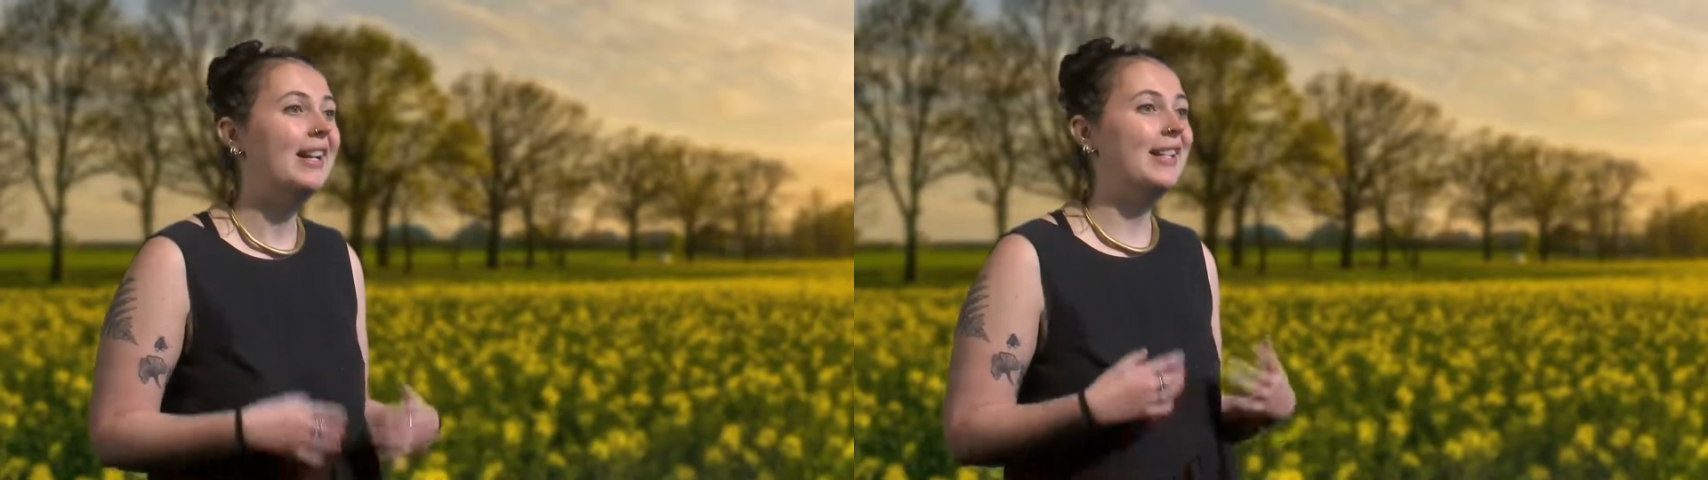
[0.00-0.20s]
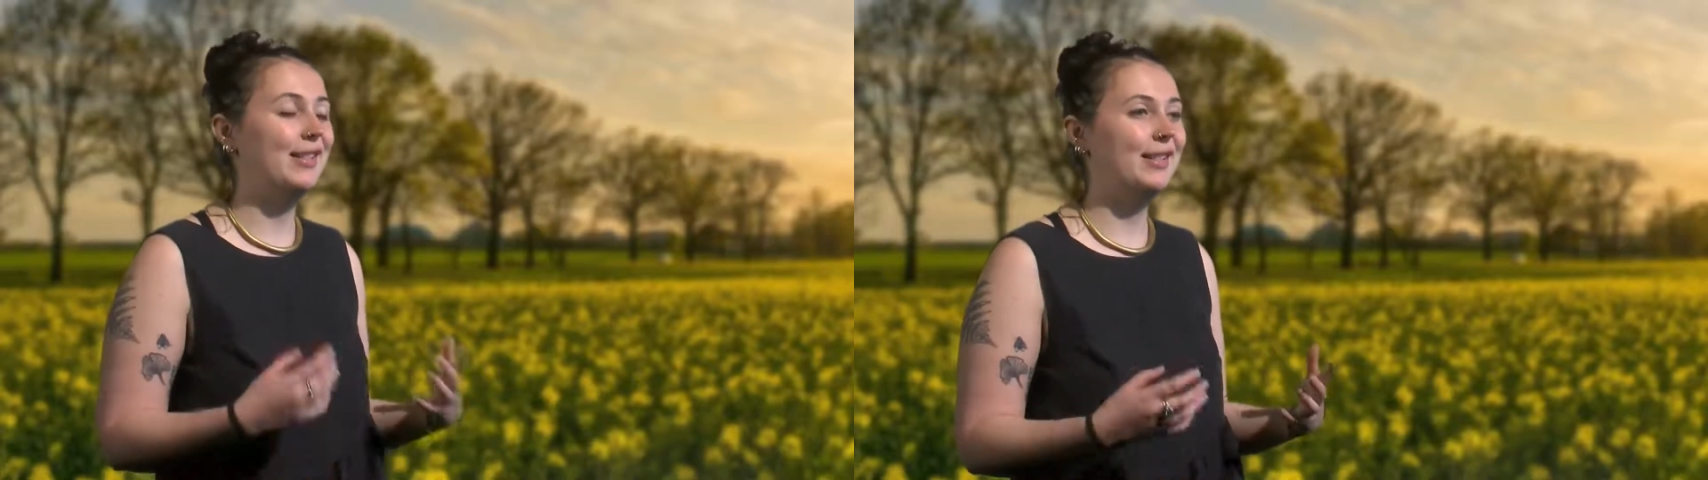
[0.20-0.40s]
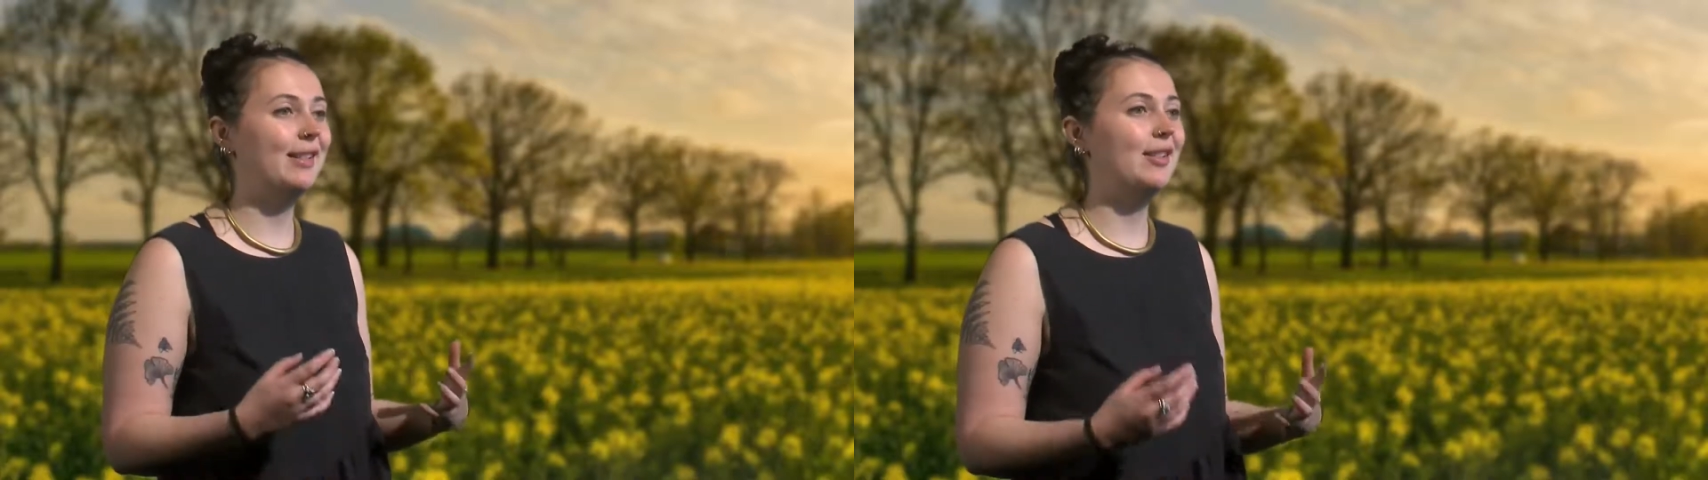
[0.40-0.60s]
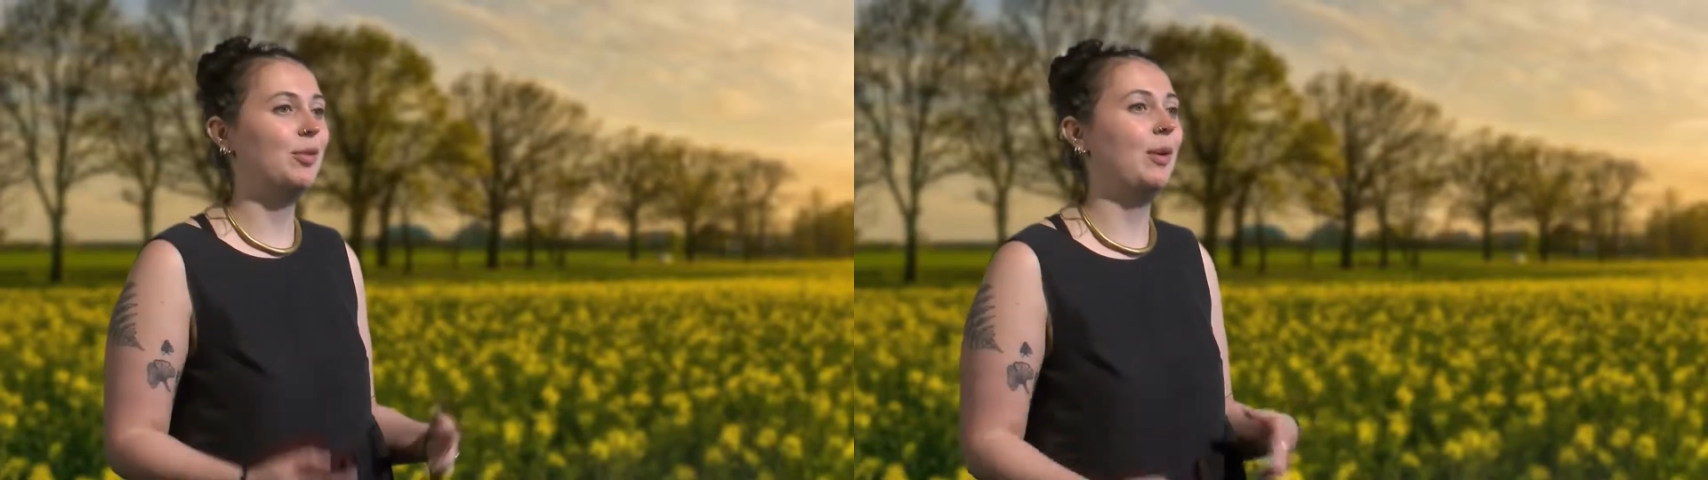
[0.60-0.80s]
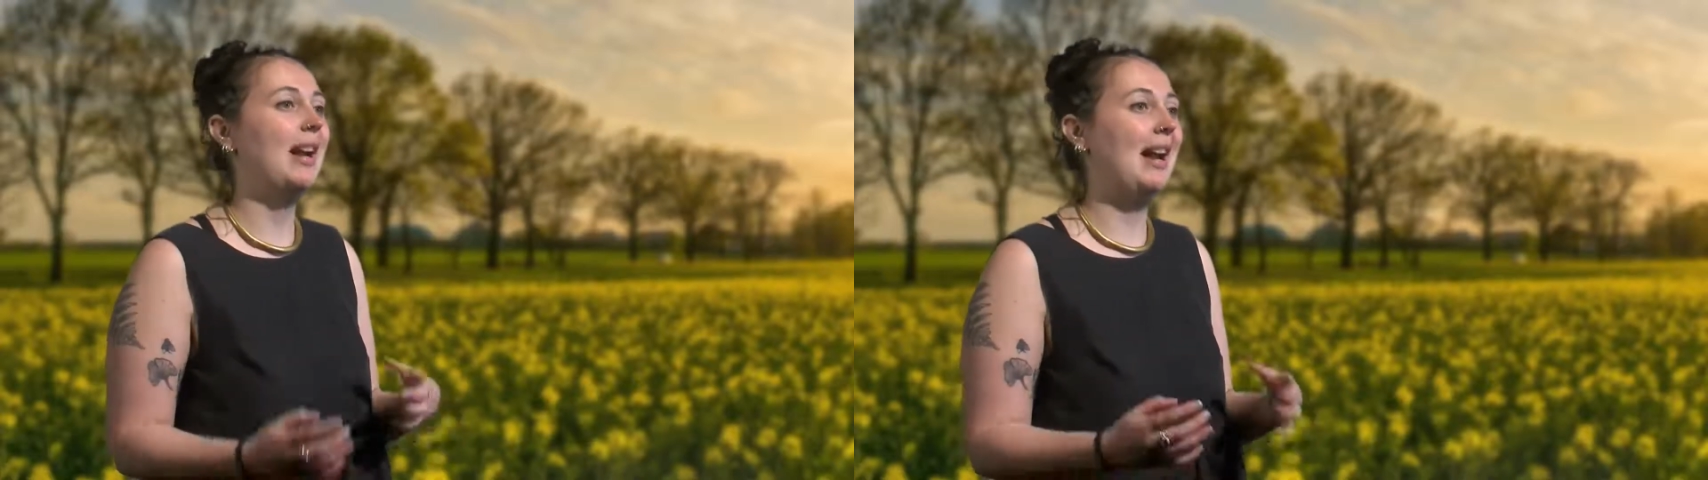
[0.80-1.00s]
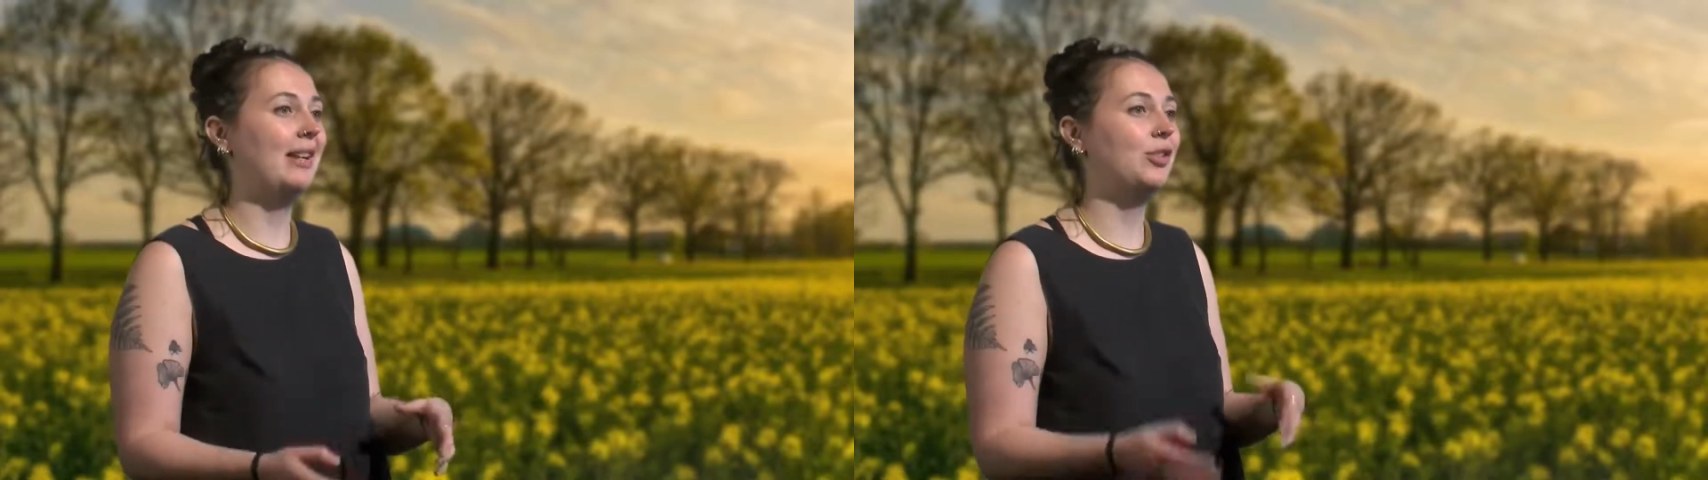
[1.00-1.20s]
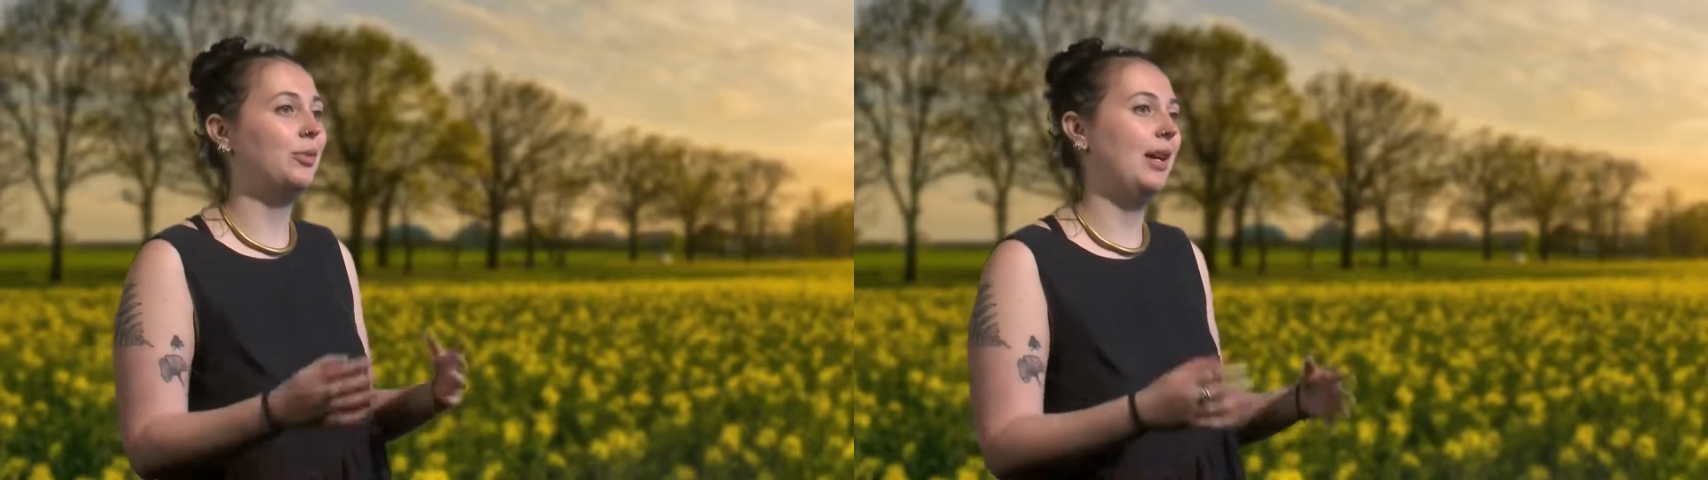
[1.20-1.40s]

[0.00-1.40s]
as this takes away actual